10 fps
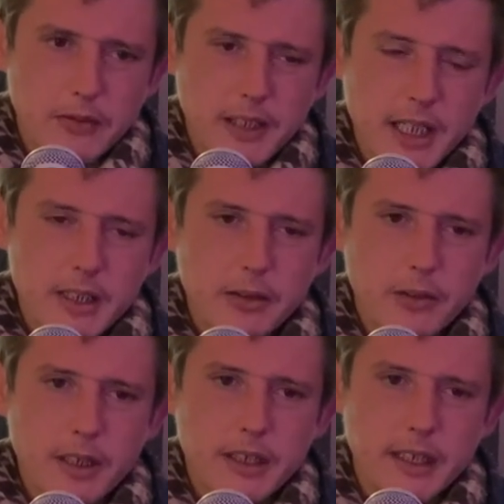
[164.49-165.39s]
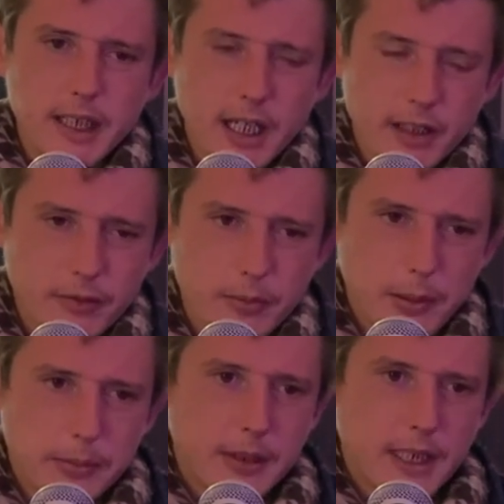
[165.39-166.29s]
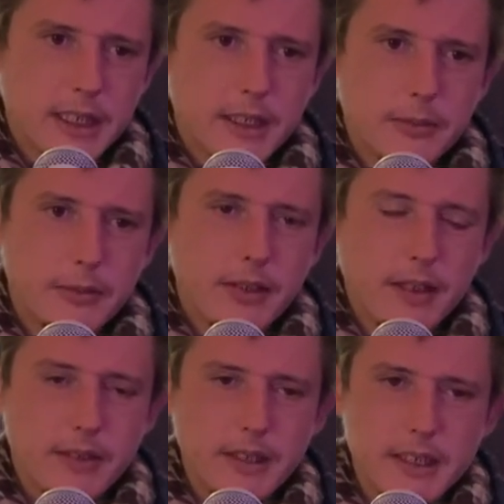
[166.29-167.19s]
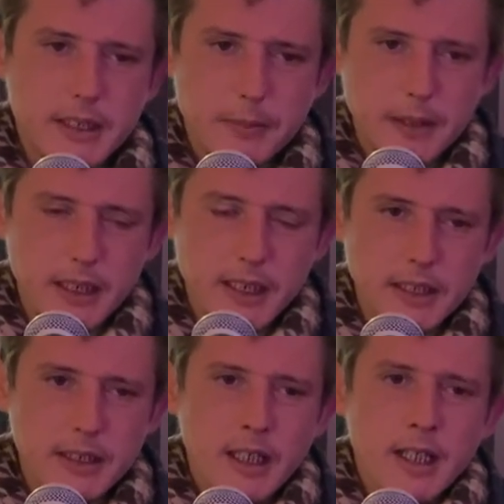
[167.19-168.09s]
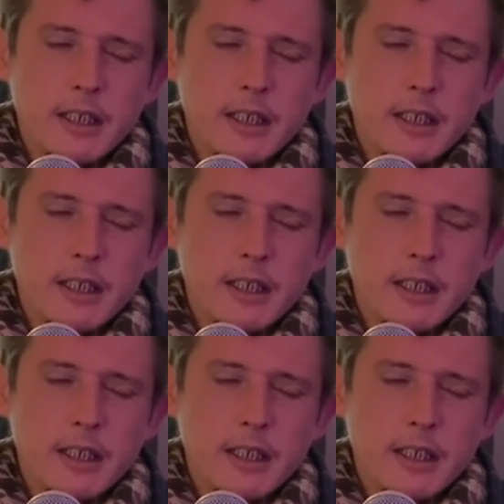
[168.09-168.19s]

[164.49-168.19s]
with categorizing half the population with having disabilities.